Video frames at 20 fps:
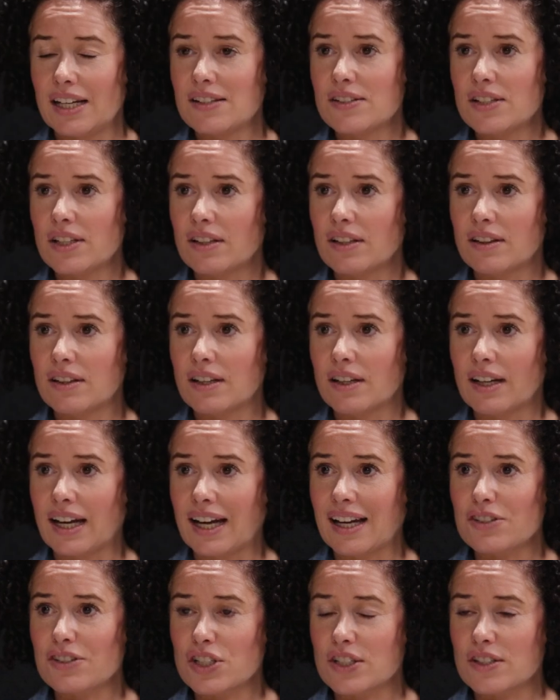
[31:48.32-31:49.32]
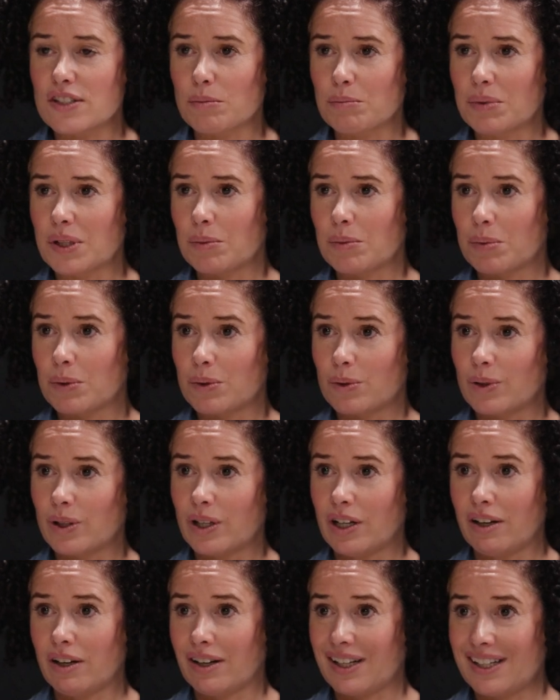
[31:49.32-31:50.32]
Is it that actually some people
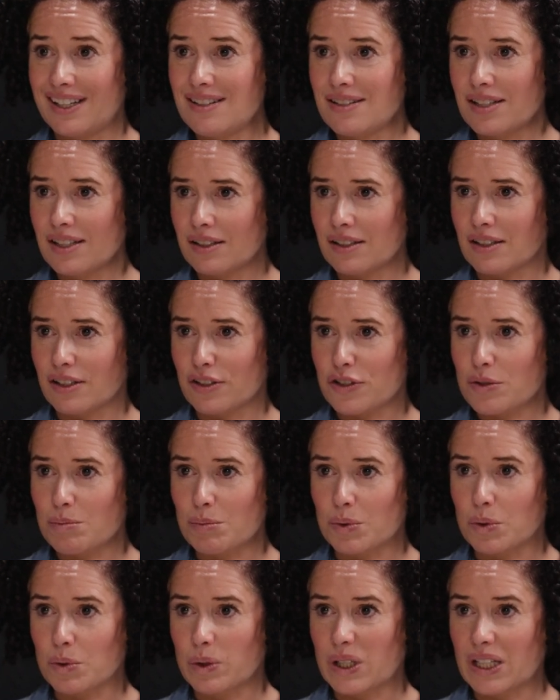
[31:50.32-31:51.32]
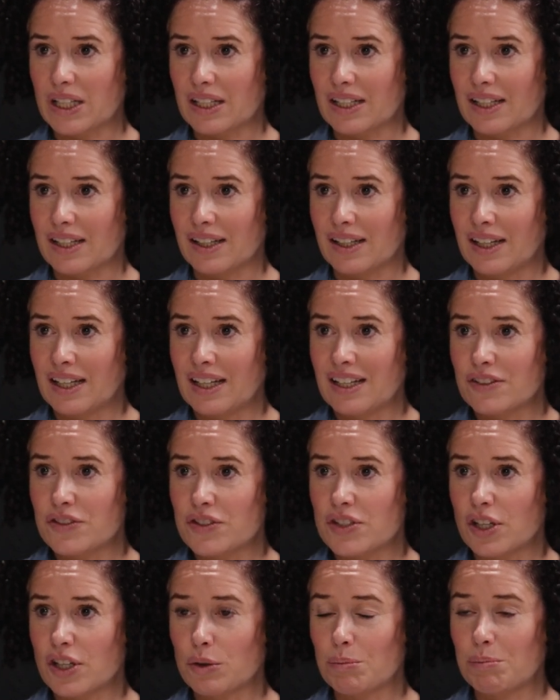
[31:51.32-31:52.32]
are eating the nuts more quickly?
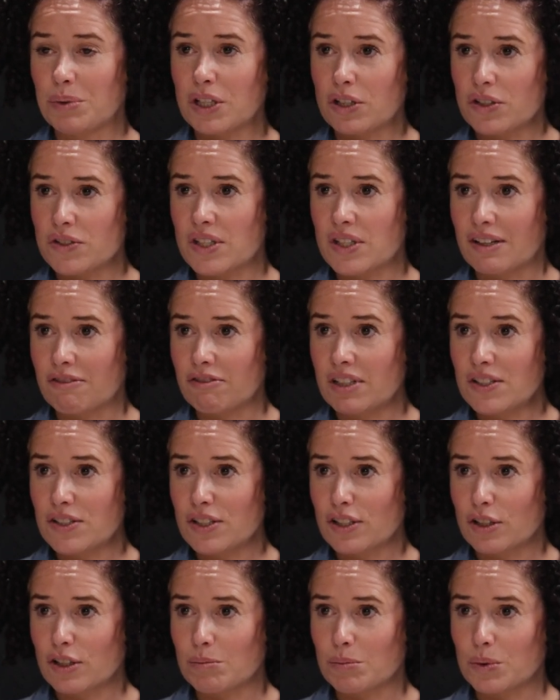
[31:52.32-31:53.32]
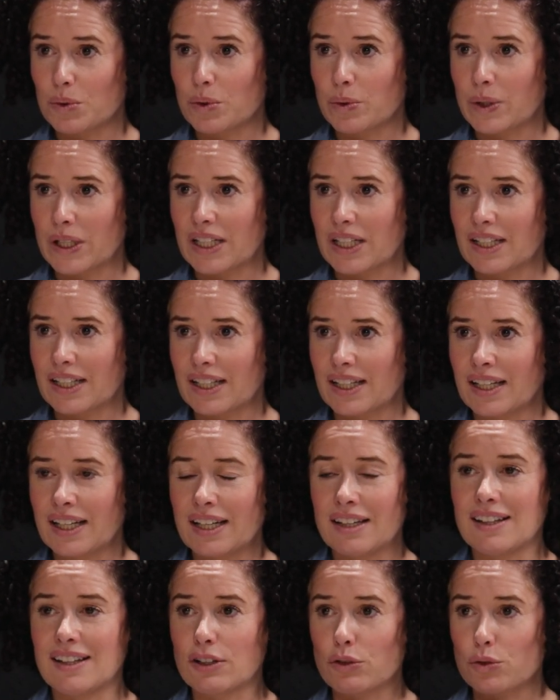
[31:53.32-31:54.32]
So because they're eating them more quickly,
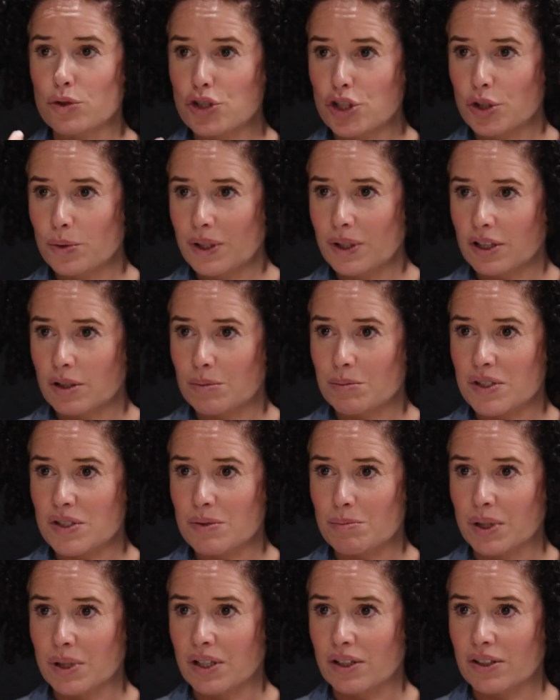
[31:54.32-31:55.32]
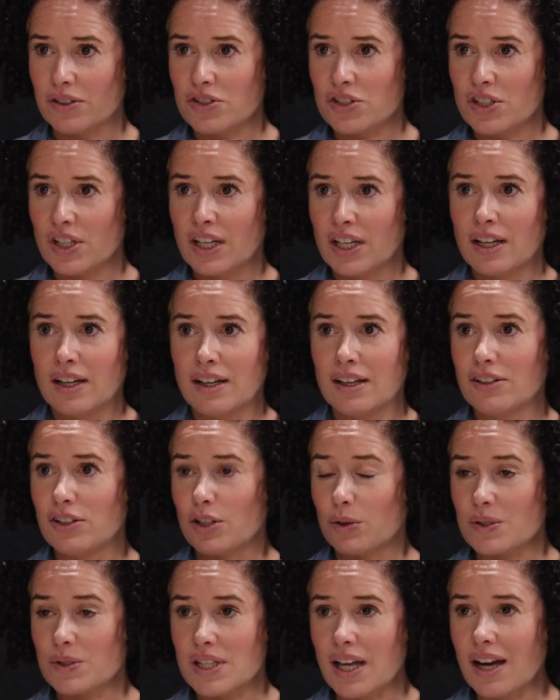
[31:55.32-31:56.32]
they're not chewing them as much.
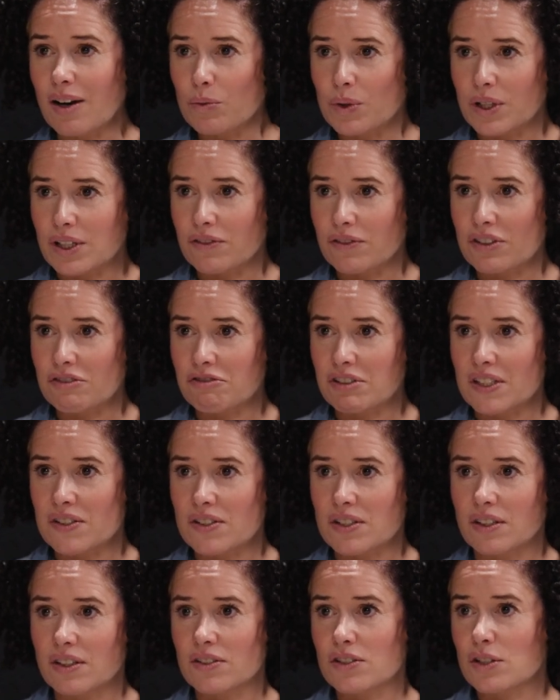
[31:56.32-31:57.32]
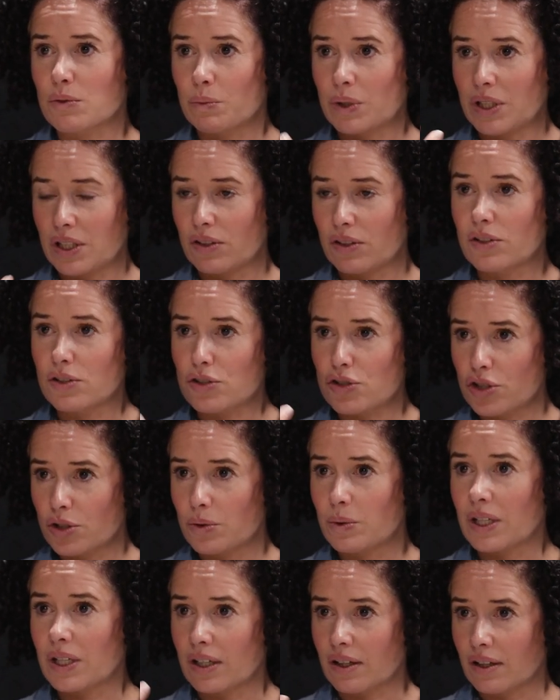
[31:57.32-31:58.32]
Is that one of the reasons? And we know that
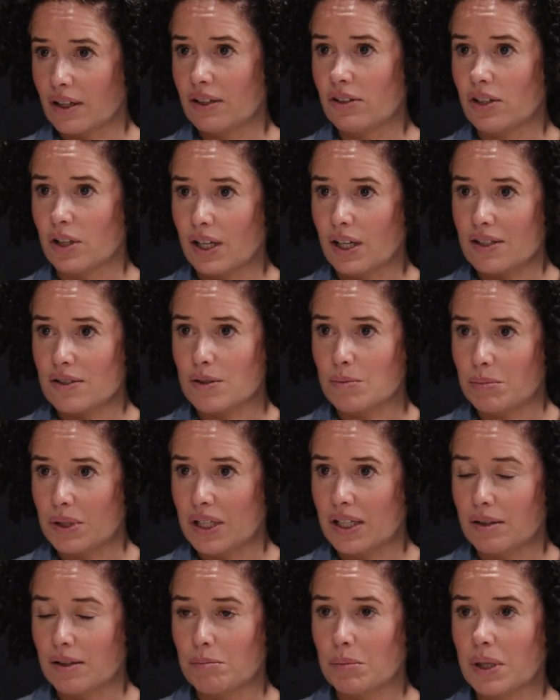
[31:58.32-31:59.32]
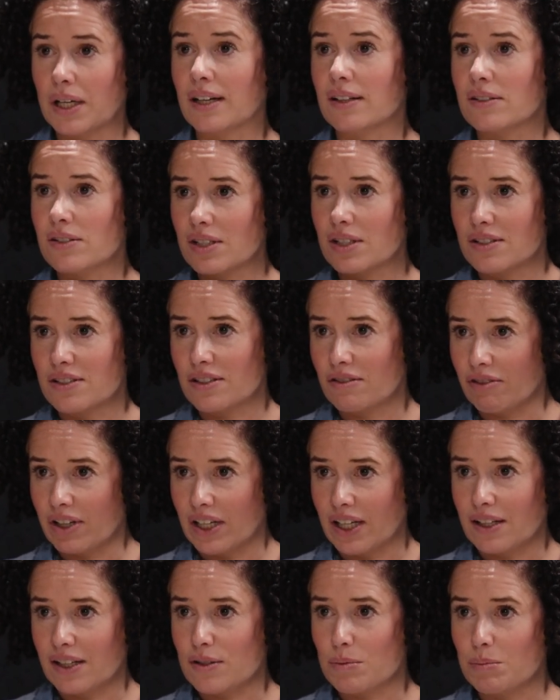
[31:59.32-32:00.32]
chewing, has a big impact, eating
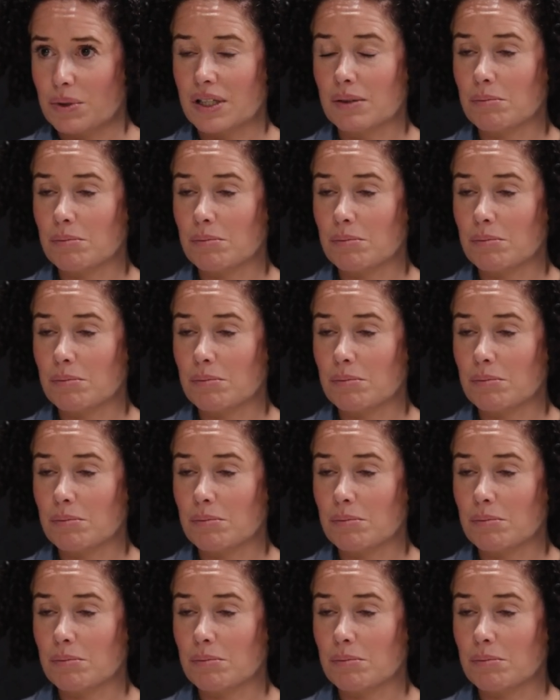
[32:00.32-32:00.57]
weight has a big